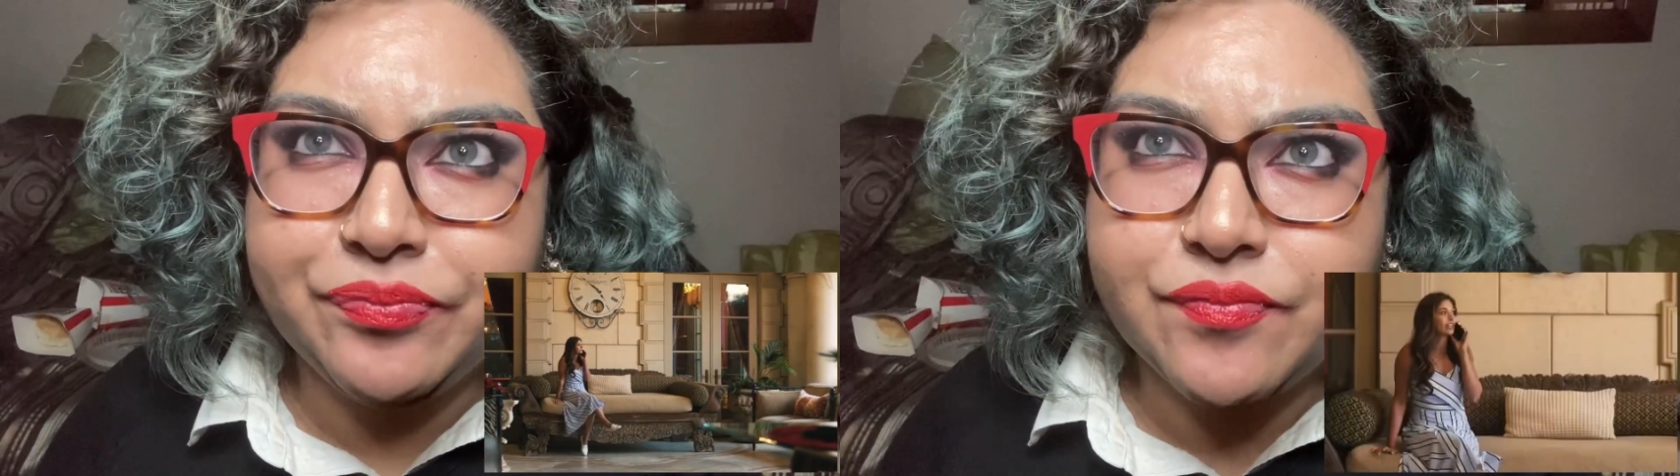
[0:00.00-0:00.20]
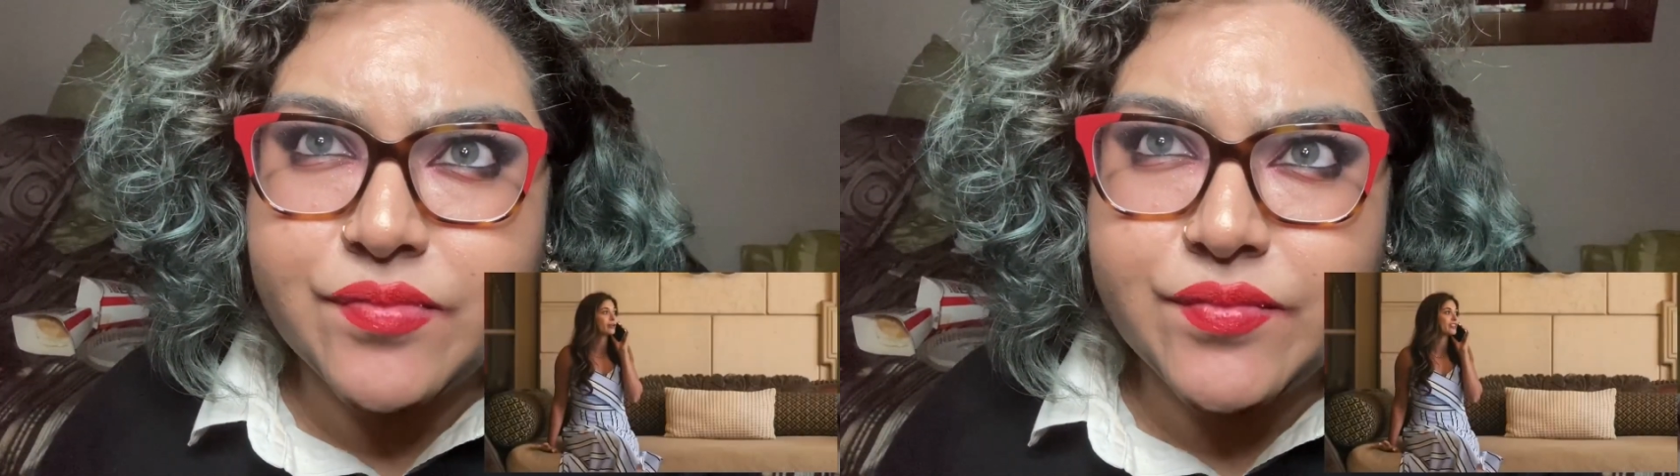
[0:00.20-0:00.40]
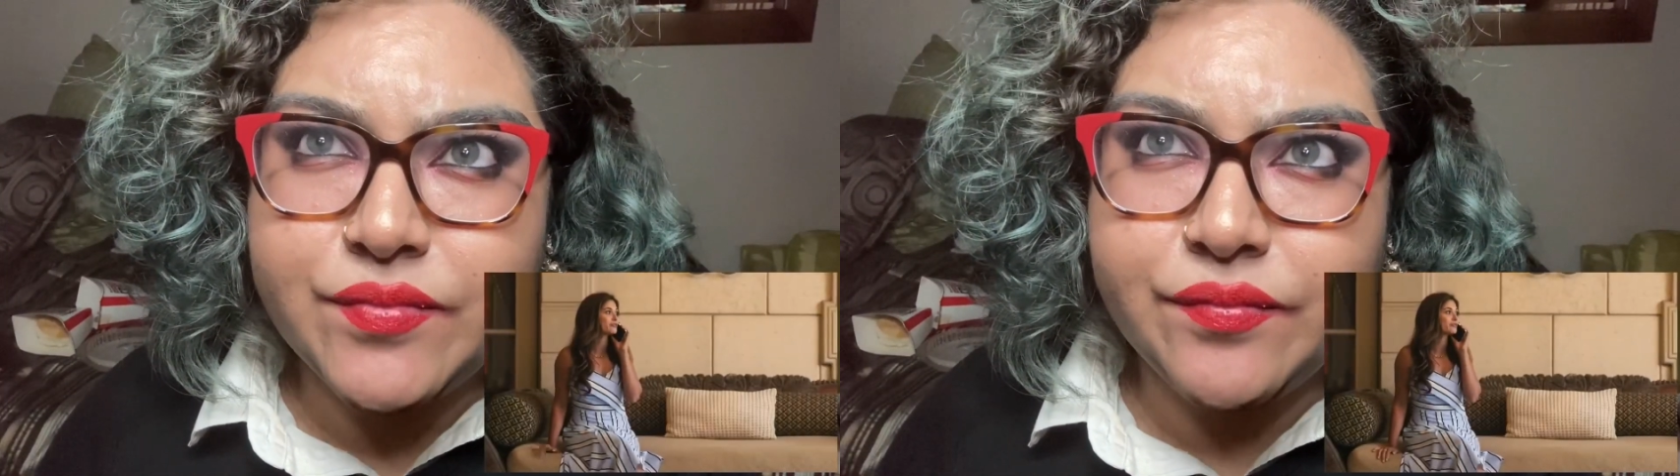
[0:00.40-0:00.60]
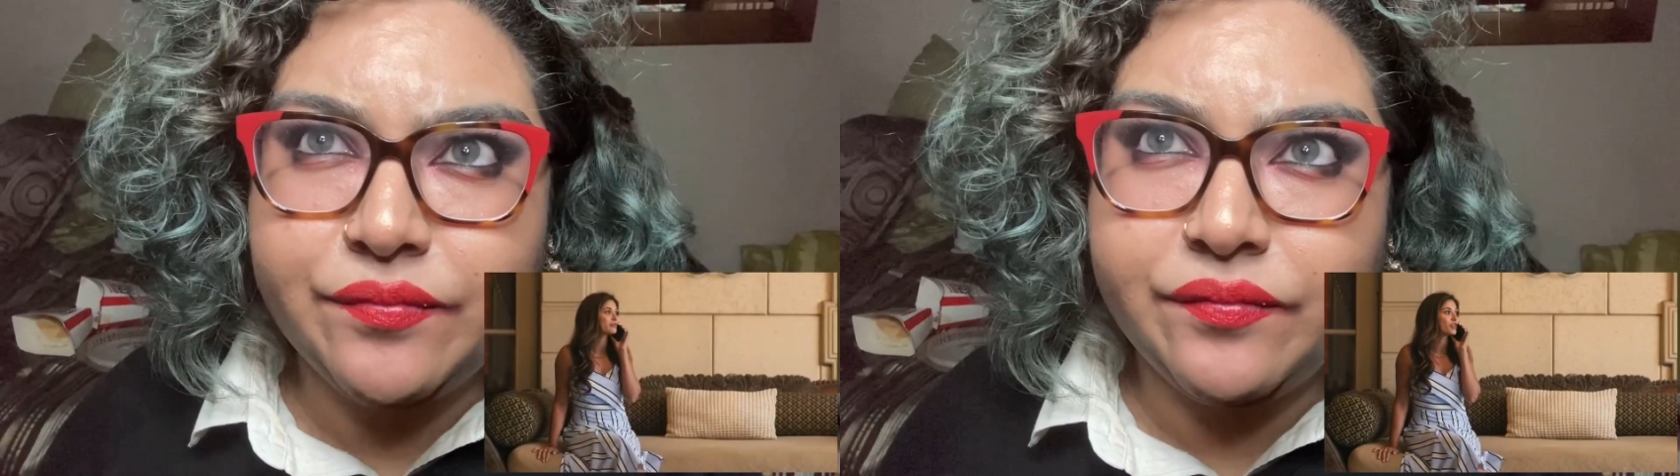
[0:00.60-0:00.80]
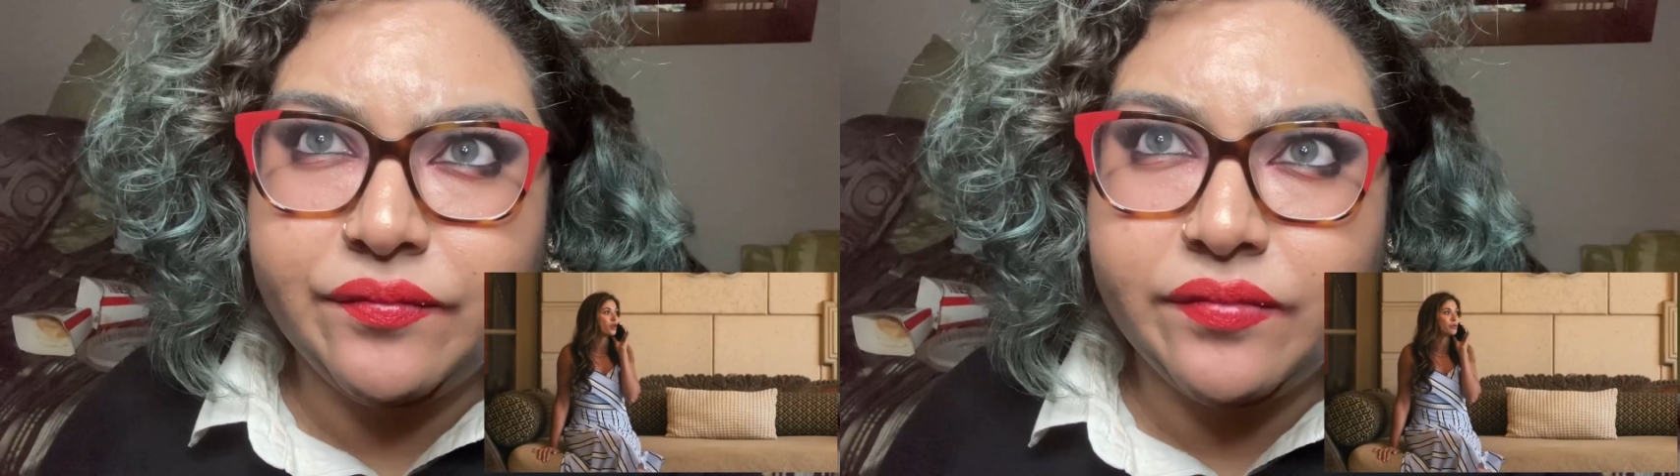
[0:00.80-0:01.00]
Anyway,
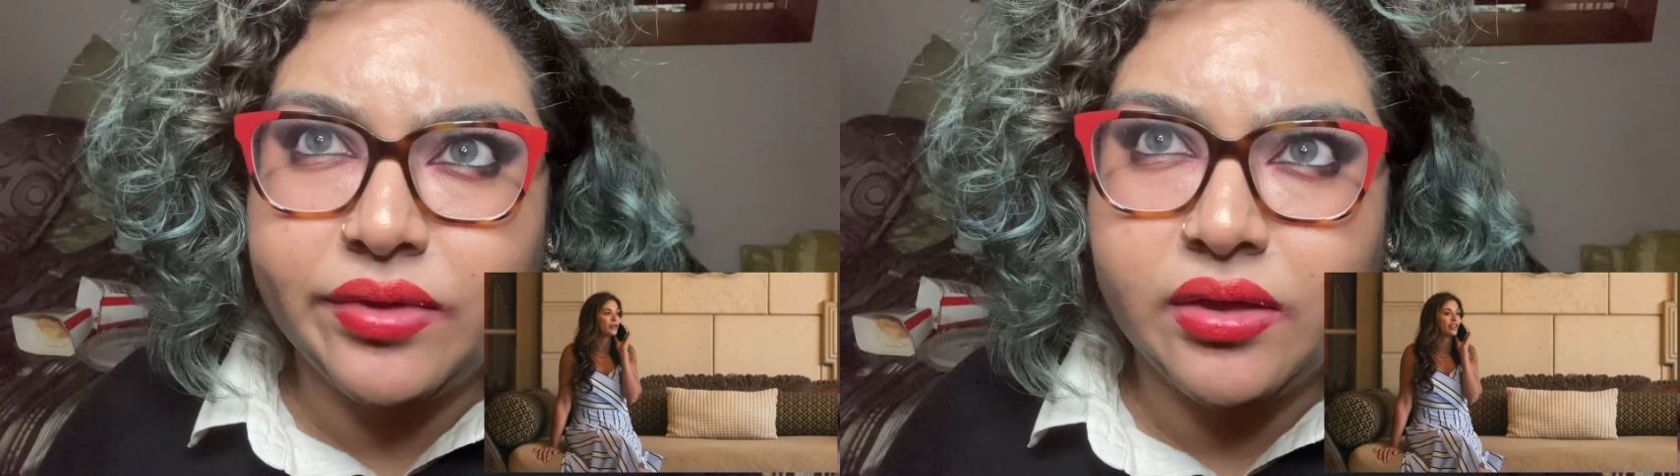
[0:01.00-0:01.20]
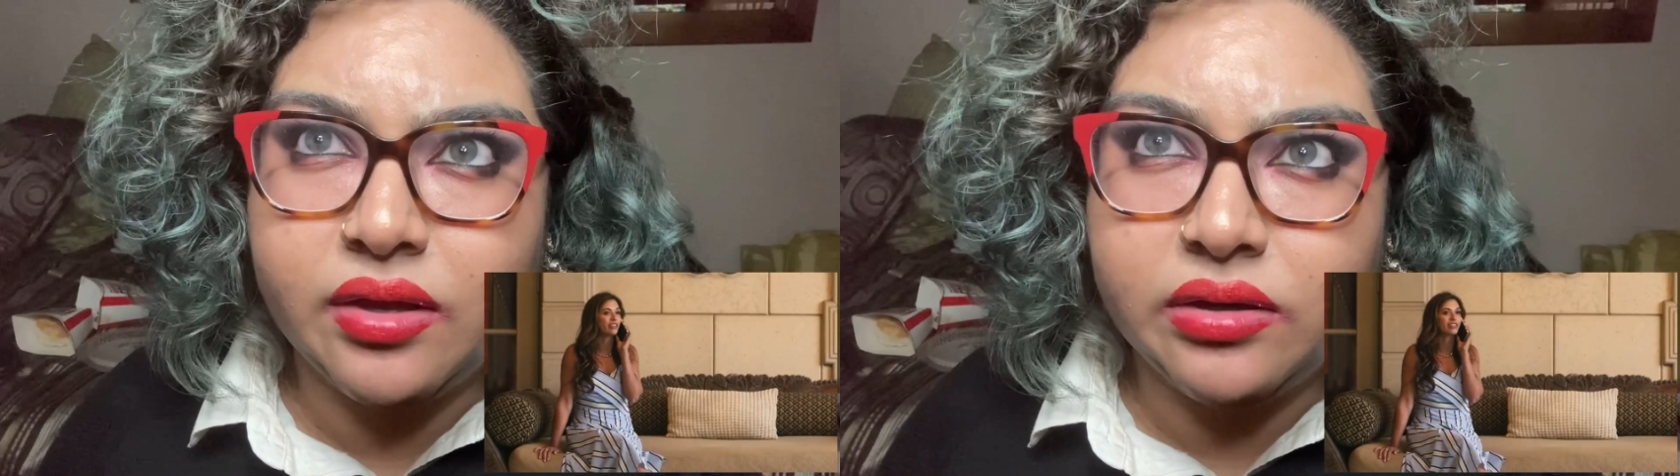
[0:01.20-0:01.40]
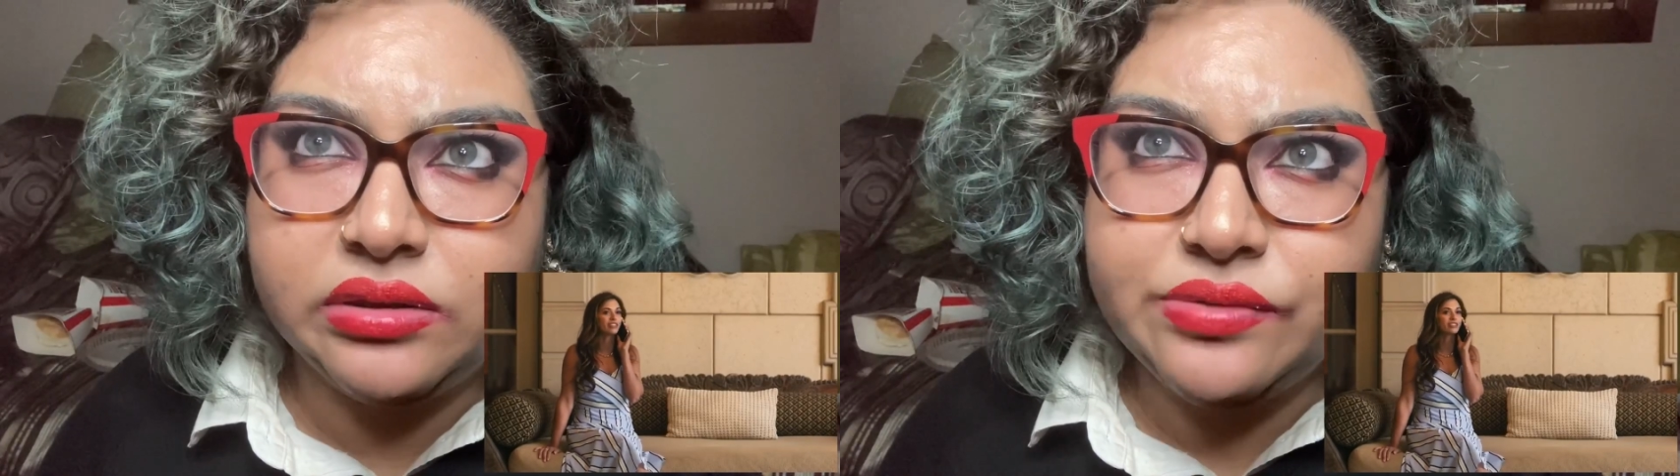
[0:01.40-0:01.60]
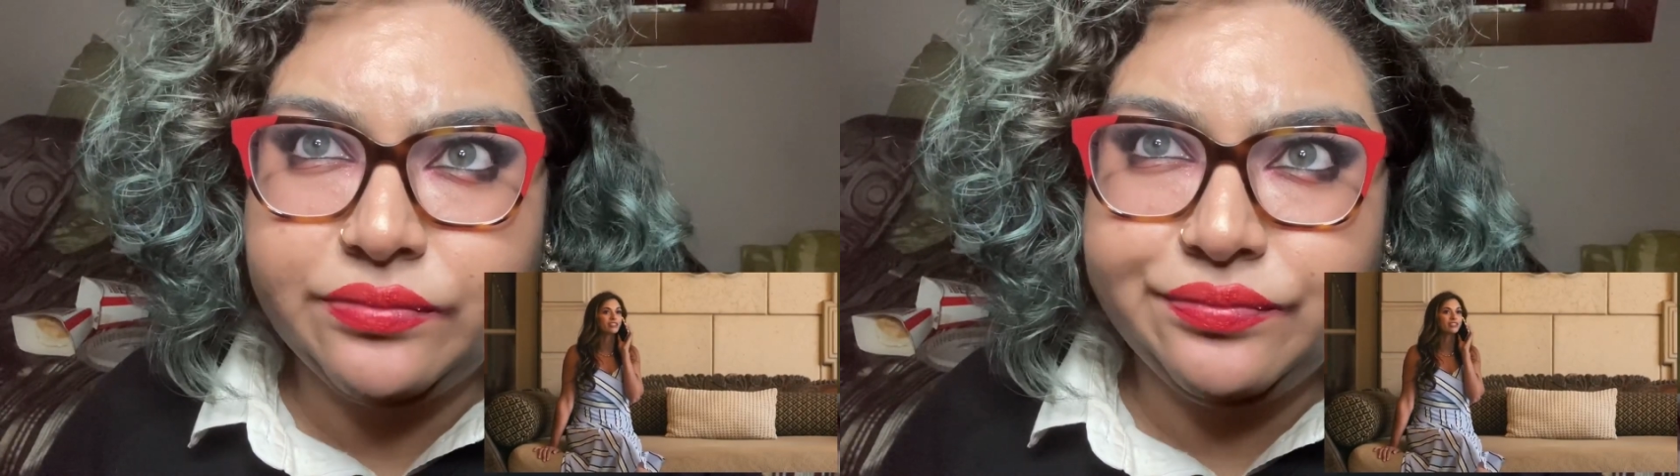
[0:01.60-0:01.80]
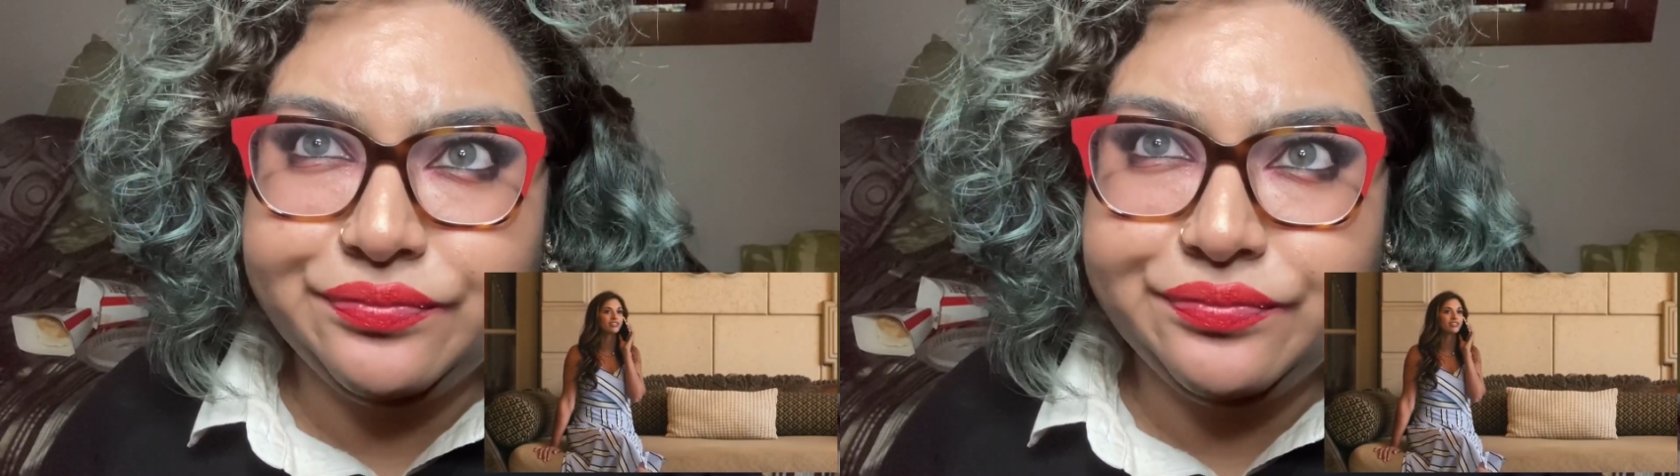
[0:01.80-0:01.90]
call me when you get this.